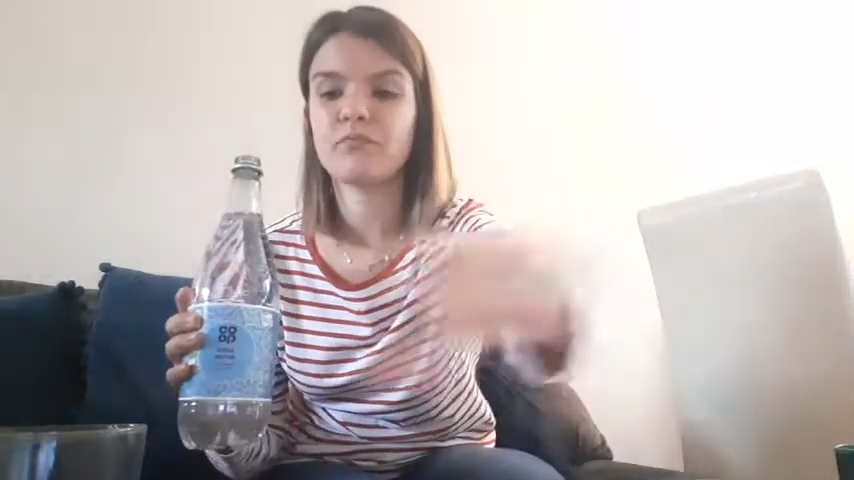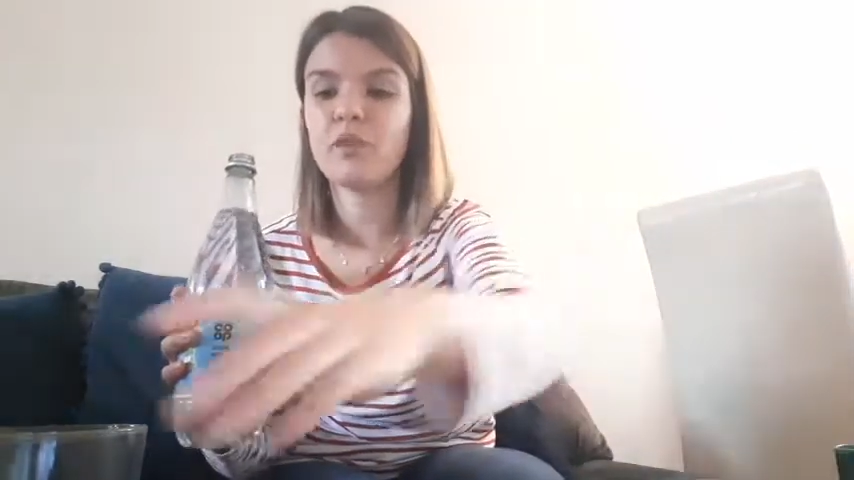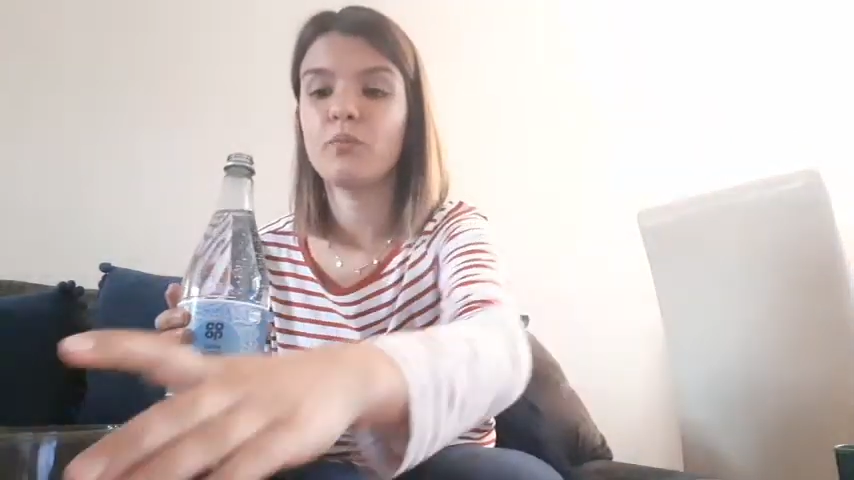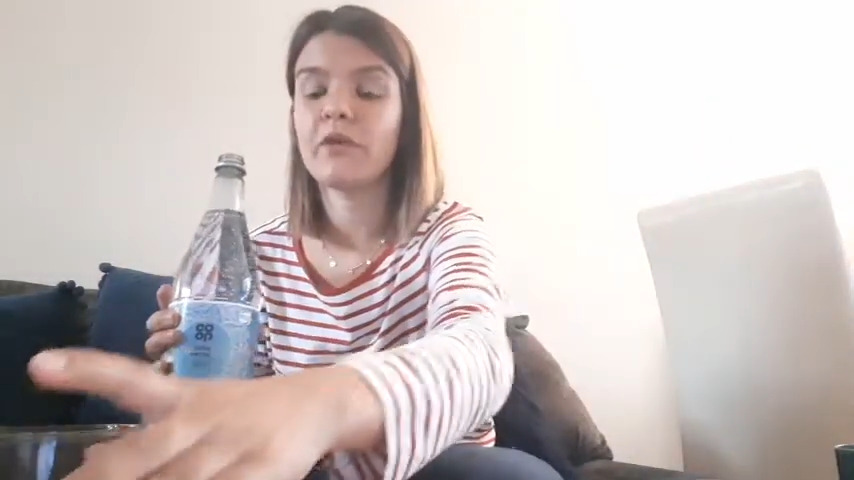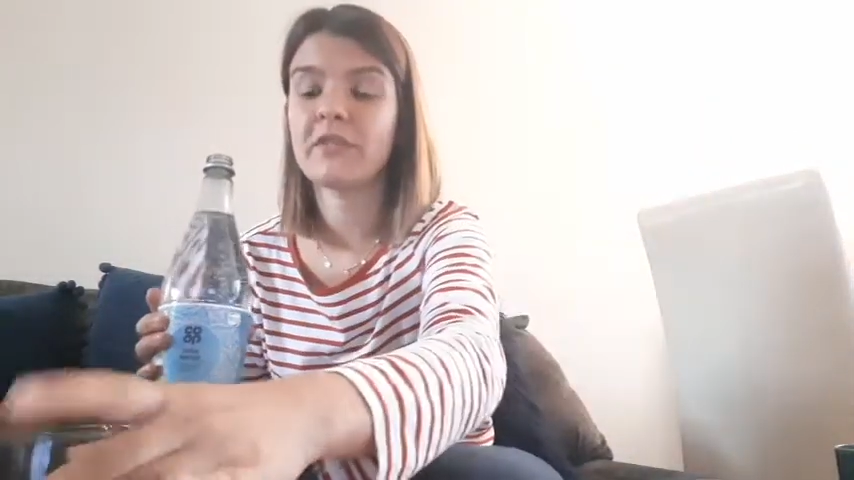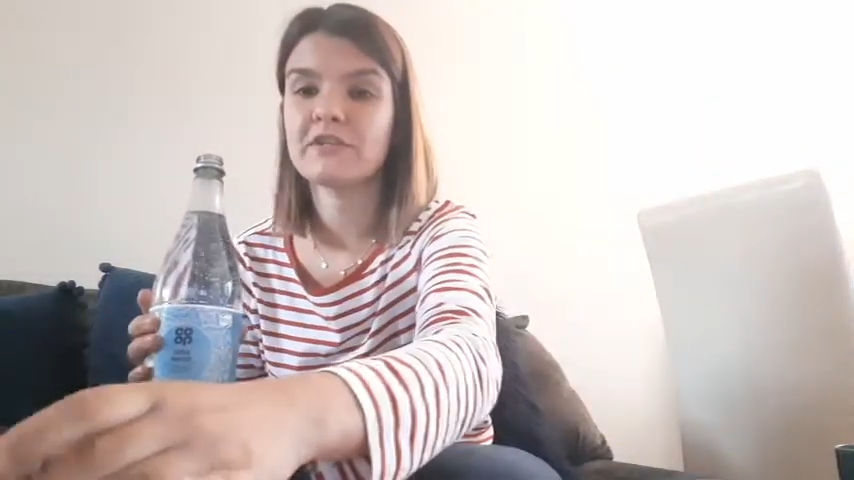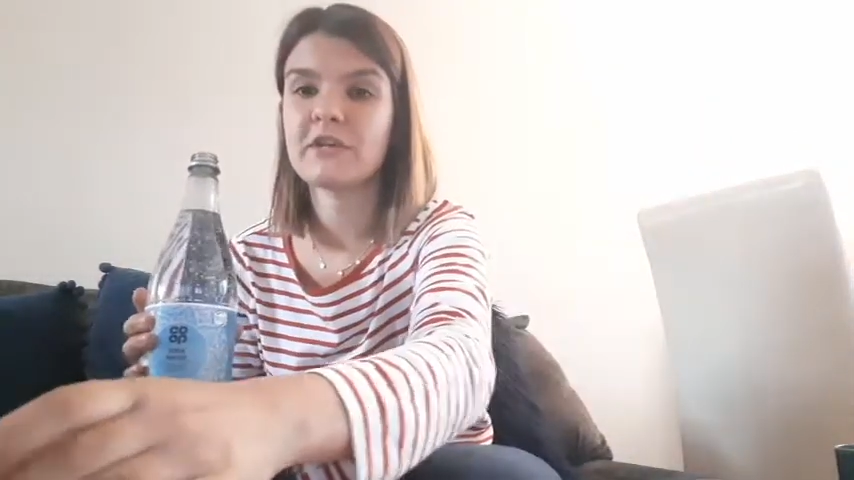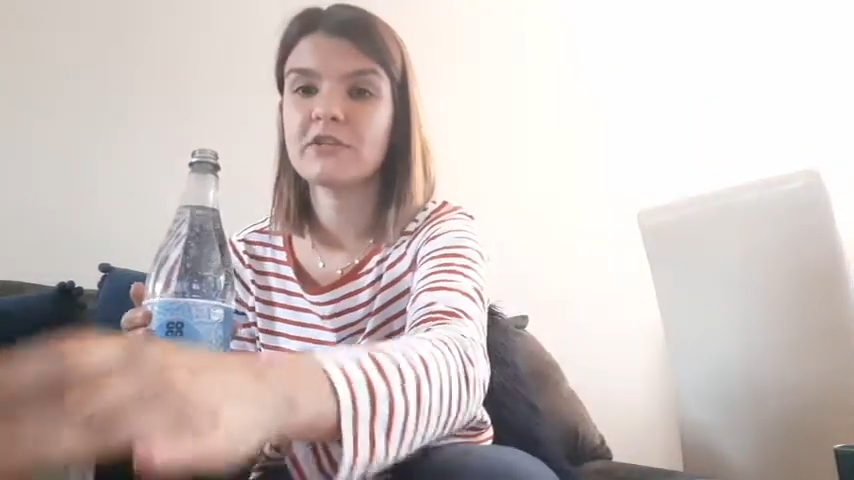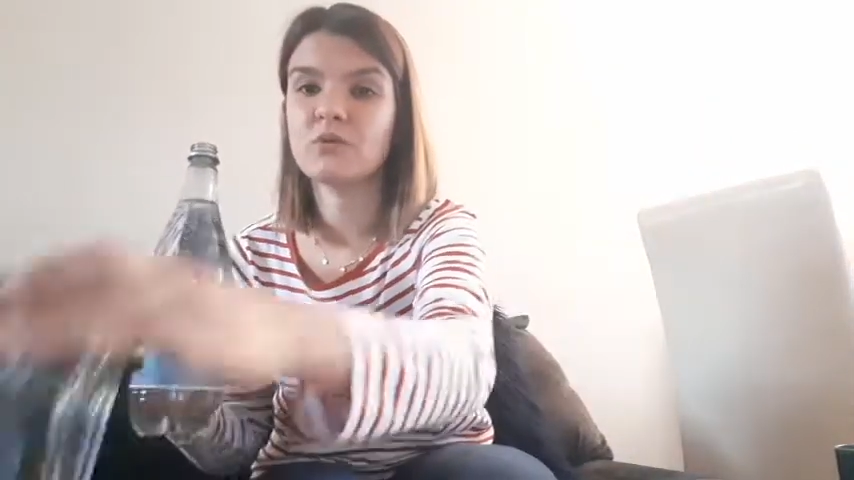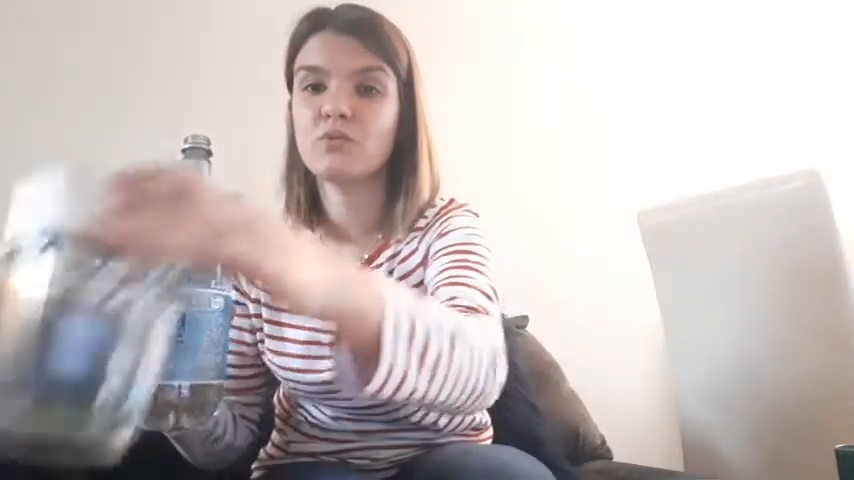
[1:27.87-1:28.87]
with
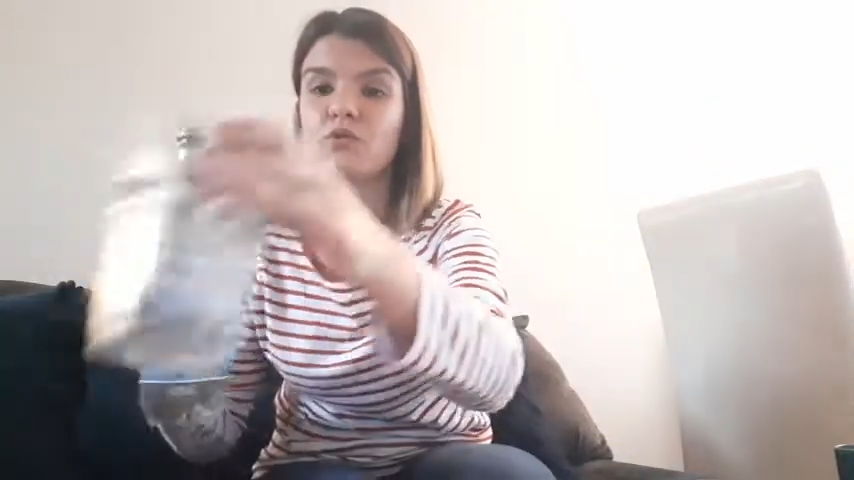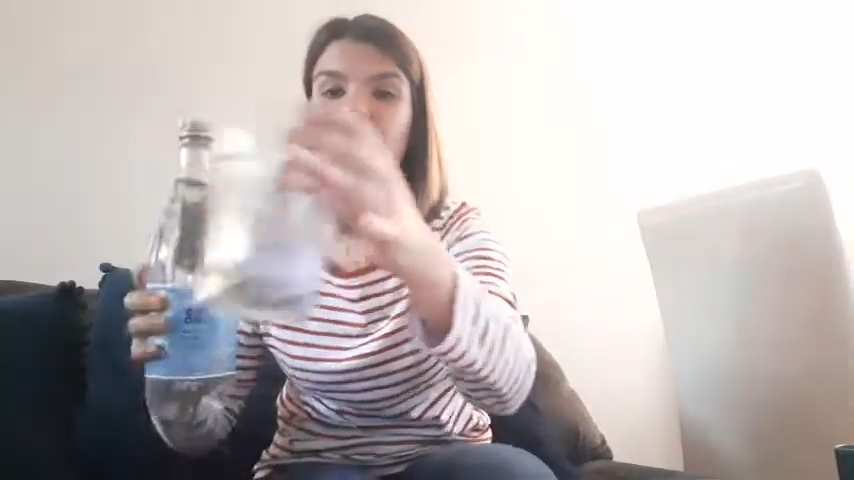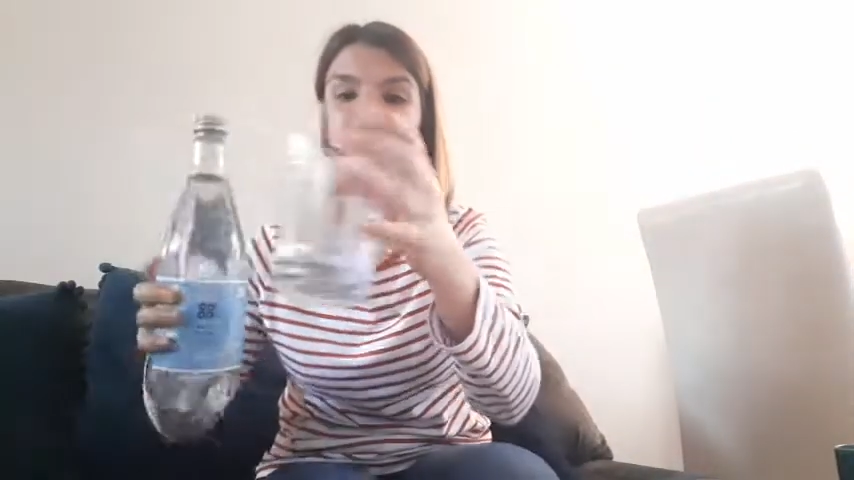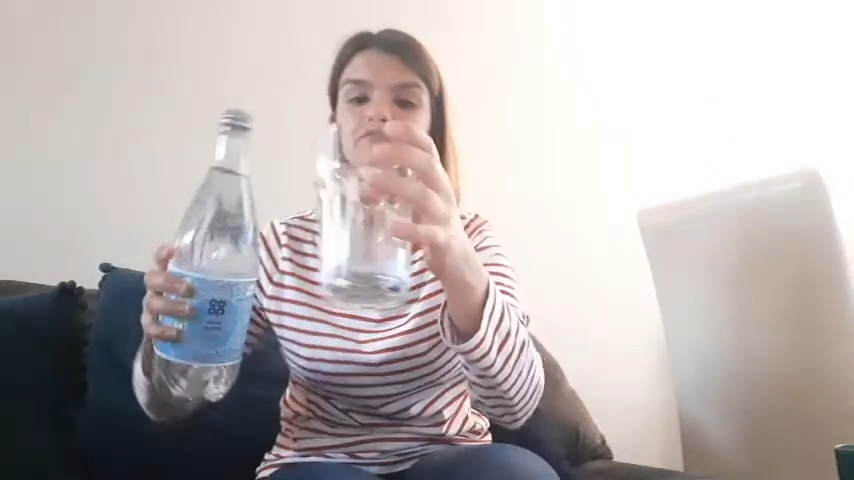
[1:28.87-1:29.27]
soda water.